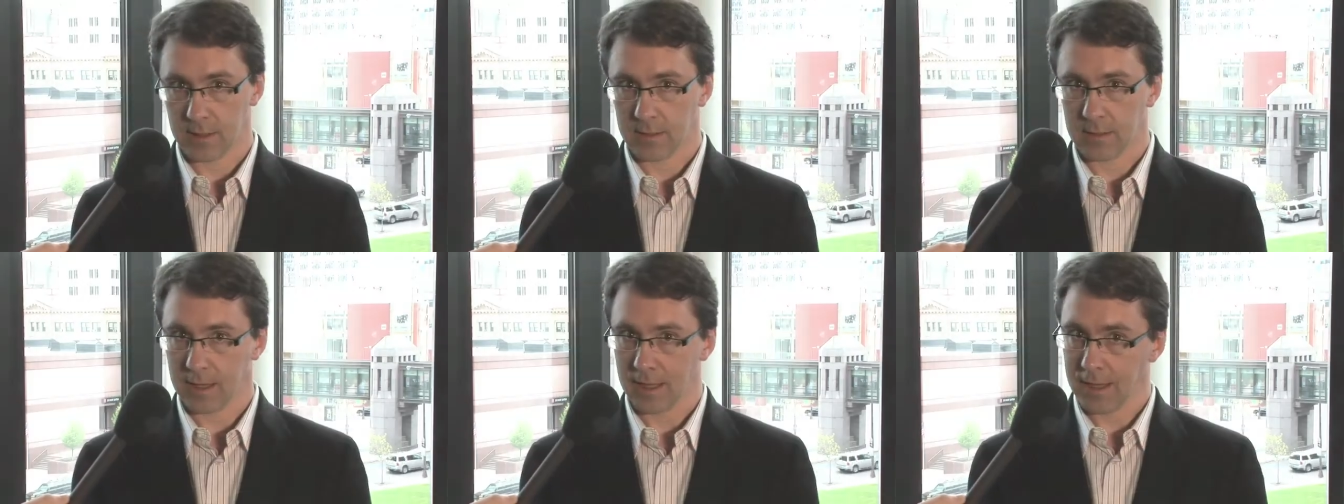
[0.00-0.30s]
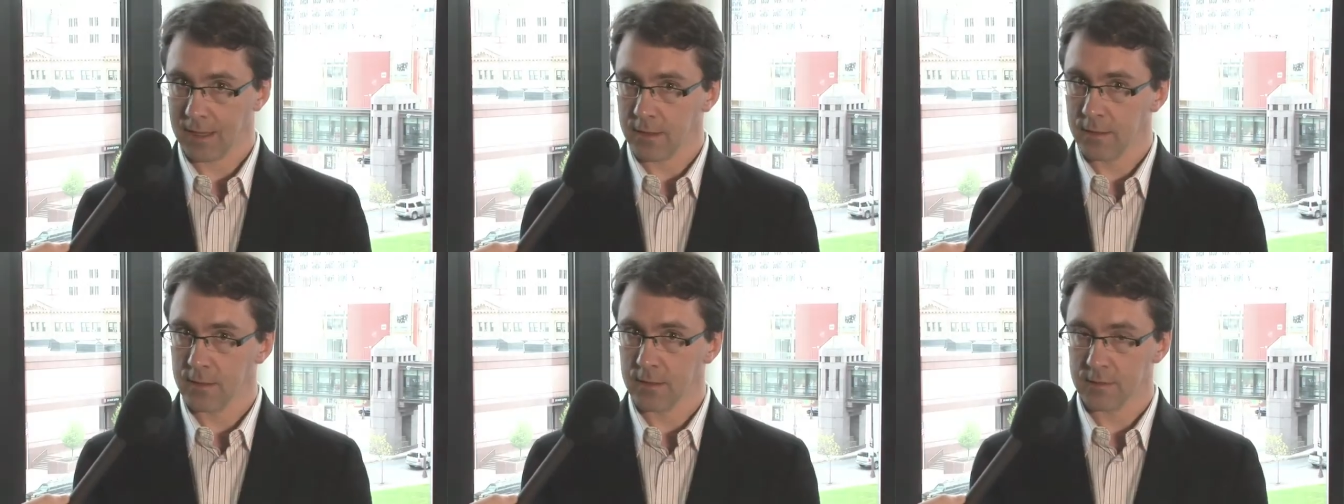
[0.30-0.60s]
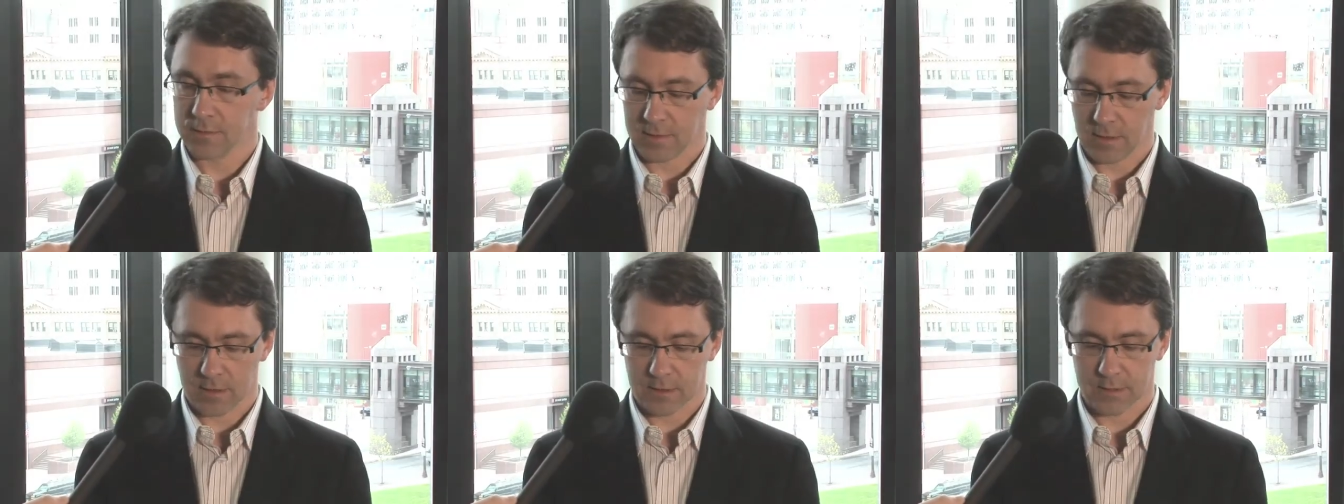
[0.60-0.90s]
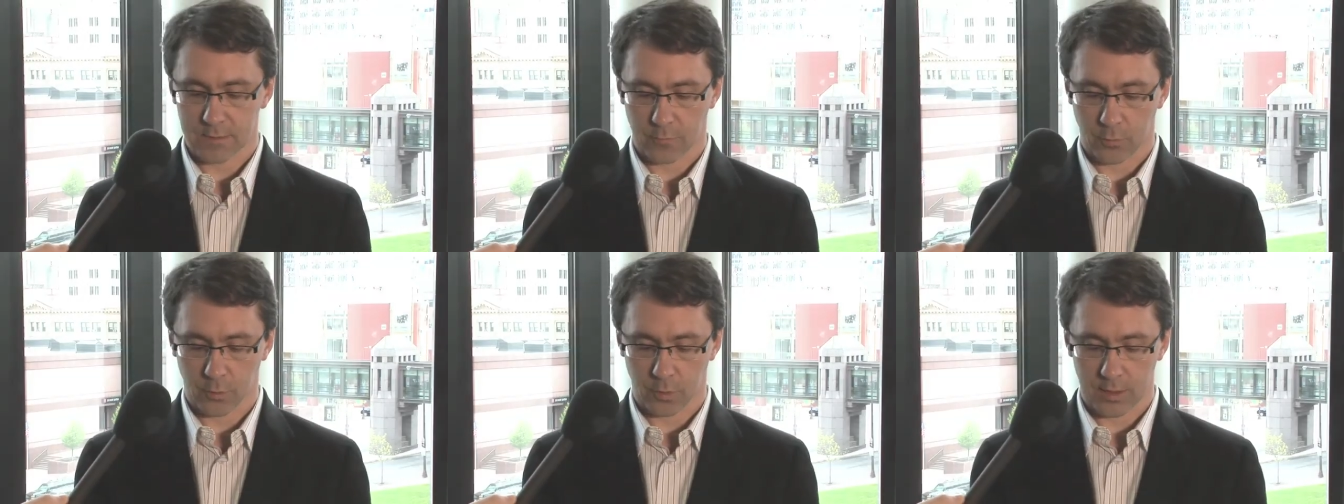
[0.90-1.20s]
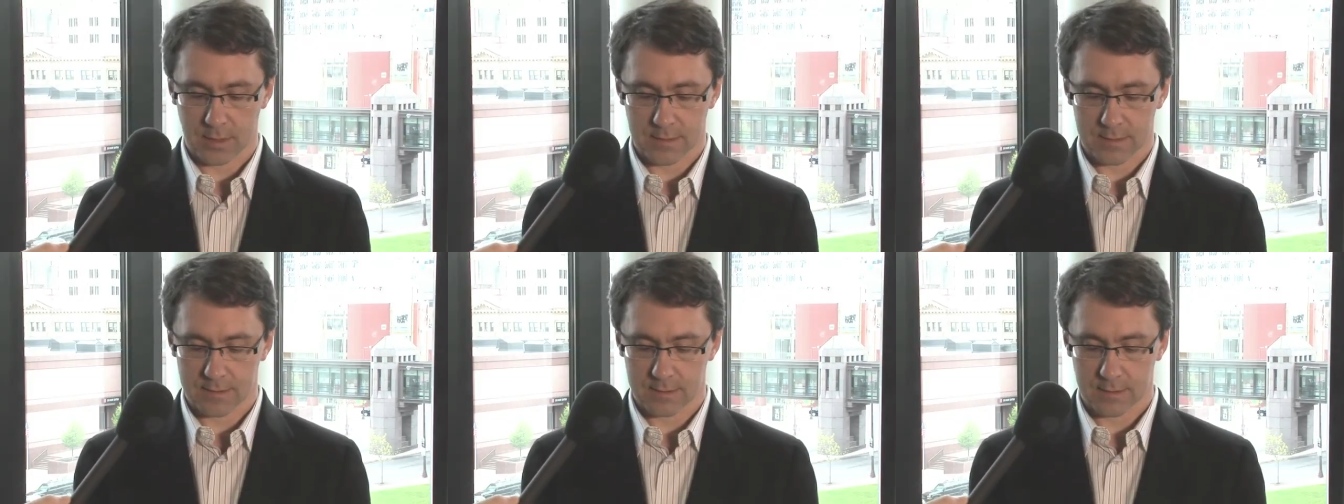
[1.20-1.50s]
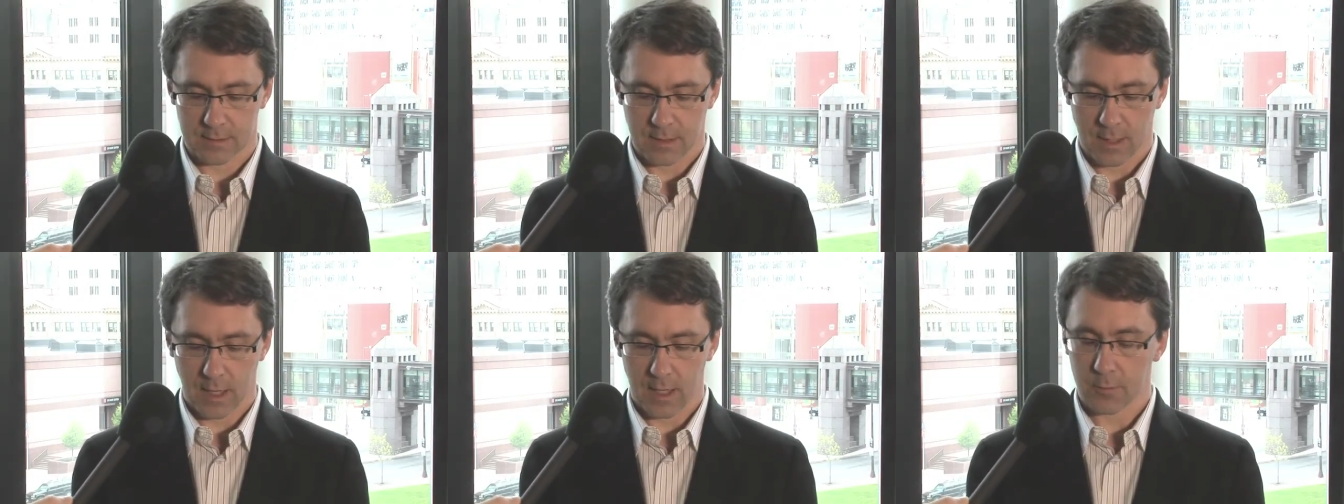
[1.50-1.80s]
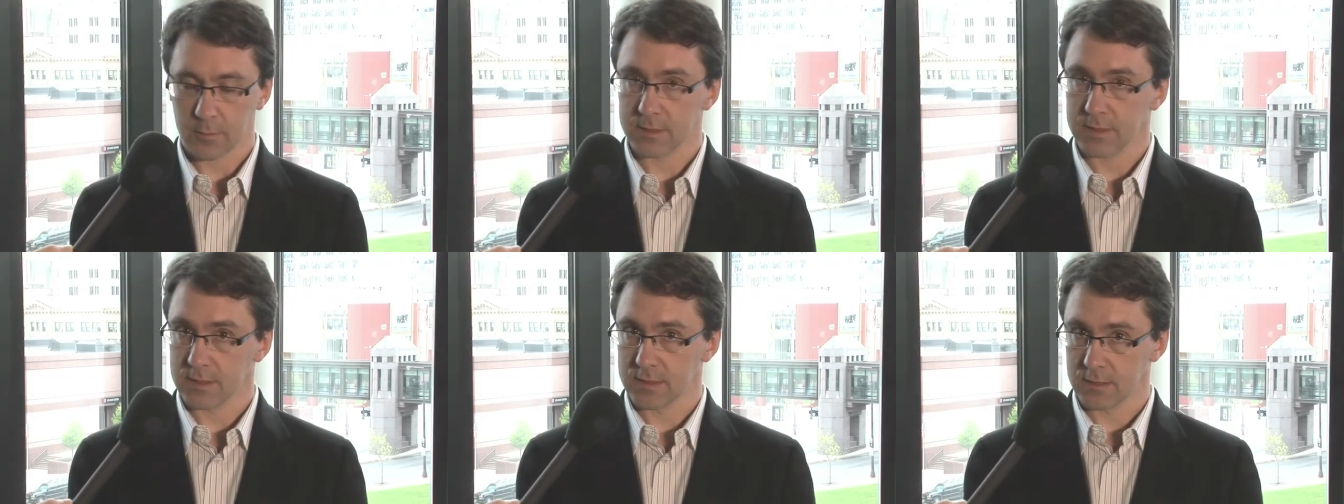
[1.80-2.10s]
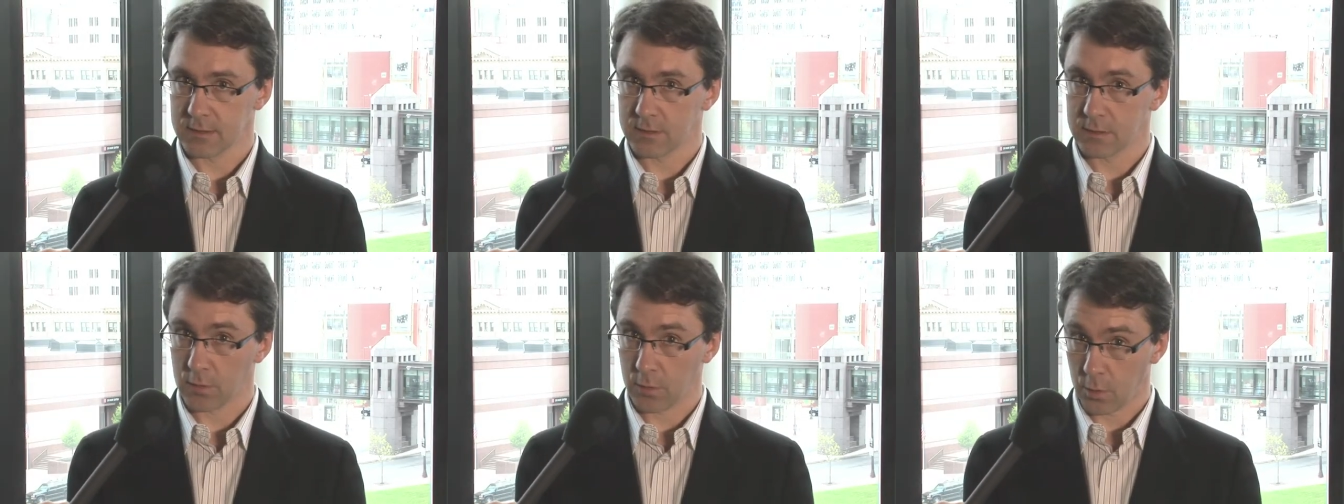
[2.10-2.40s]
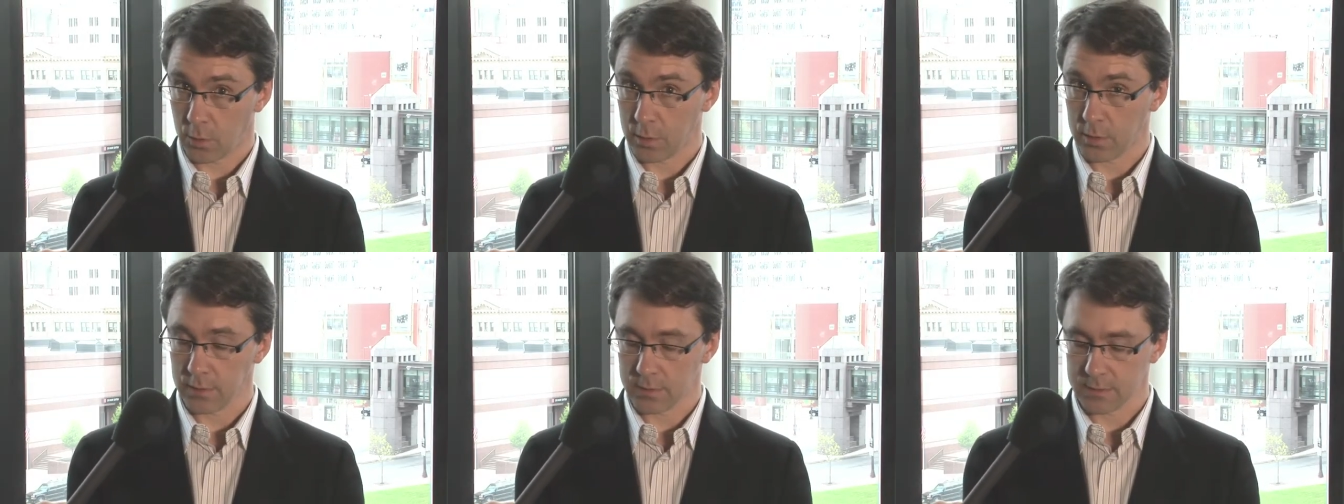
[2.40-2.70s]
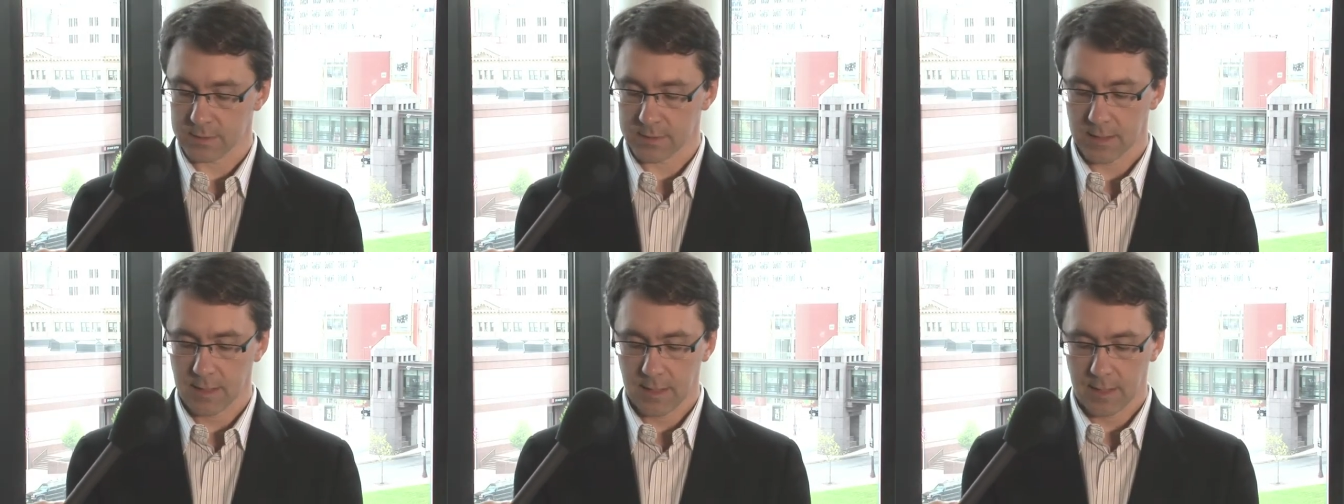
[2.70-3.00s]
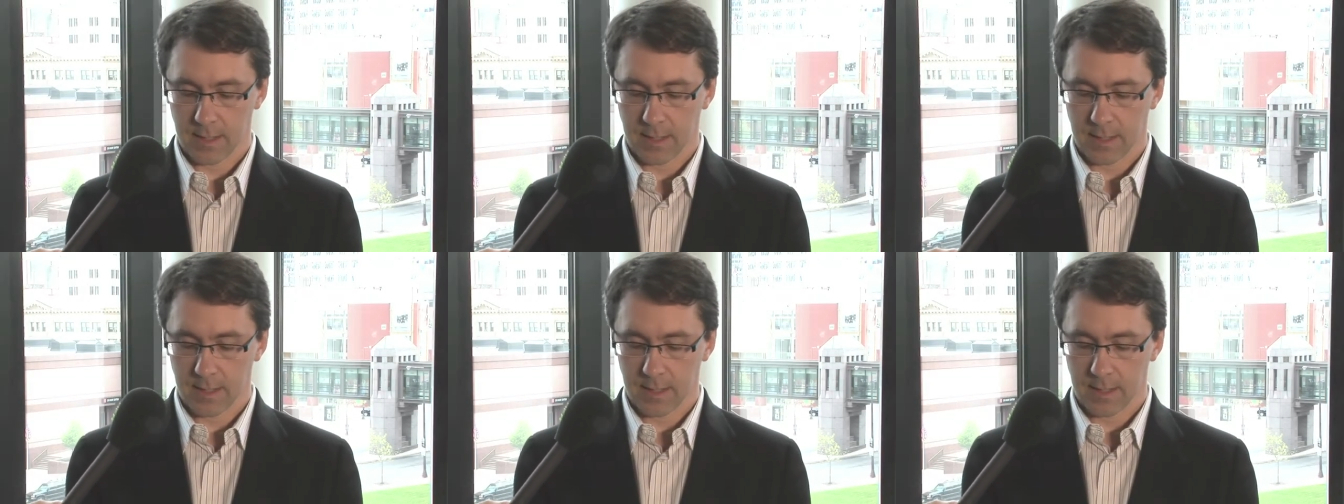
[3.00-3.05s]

and N stands for it's not resistant to oils,